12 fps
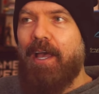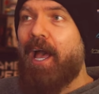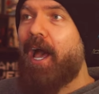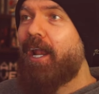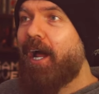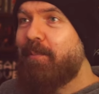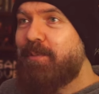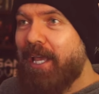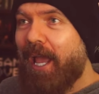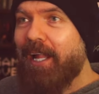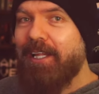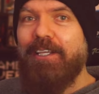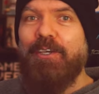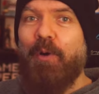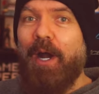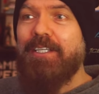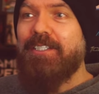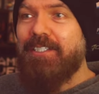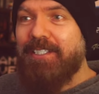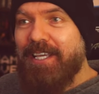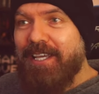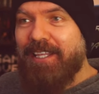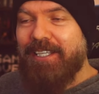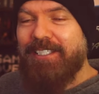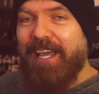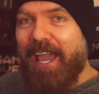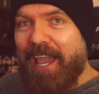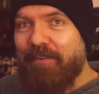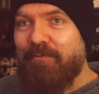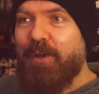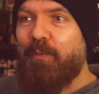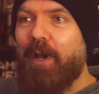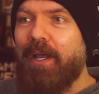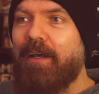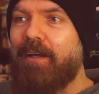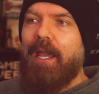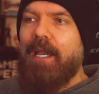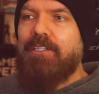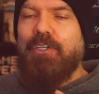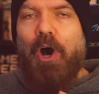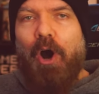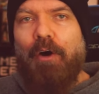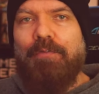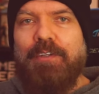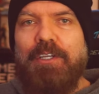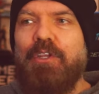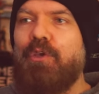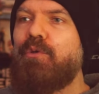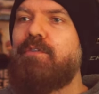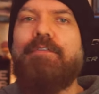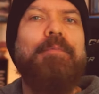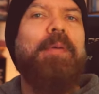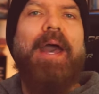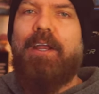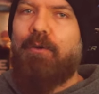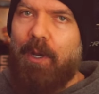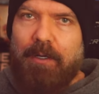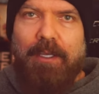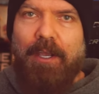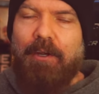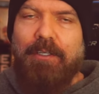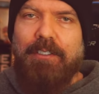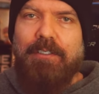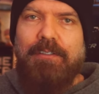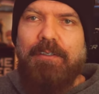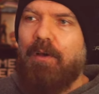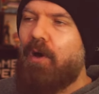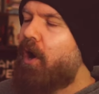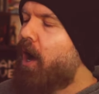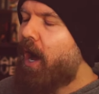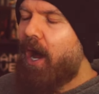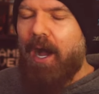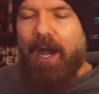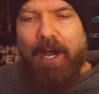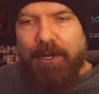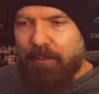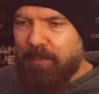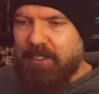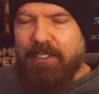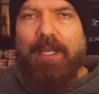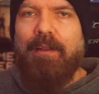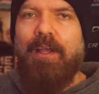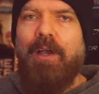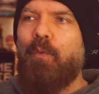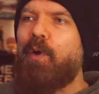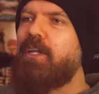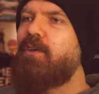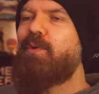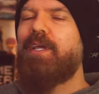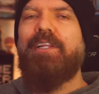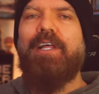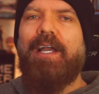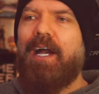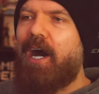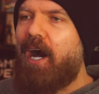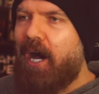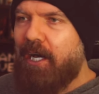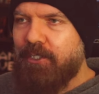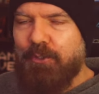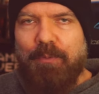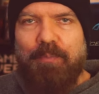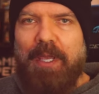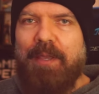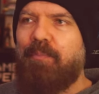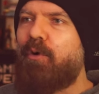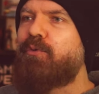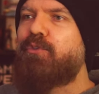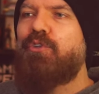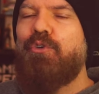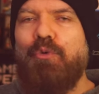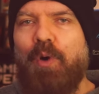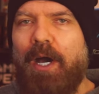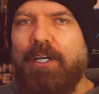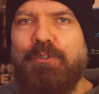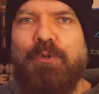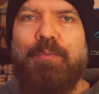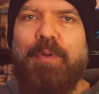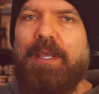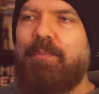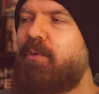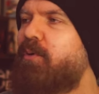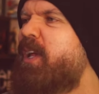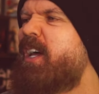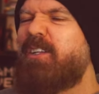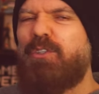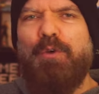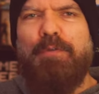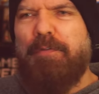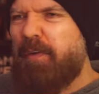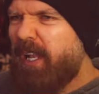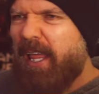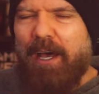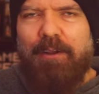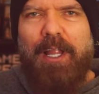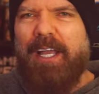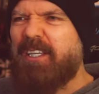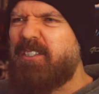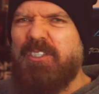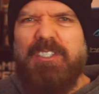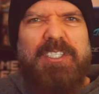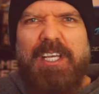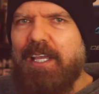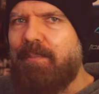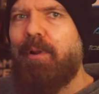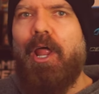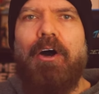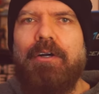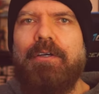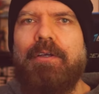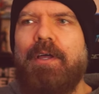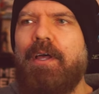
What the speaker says: And I'm telling you, I see this everywhere. It's often used for background characters. 100%. When you need like 100 people, 200 people to fill out like a city block,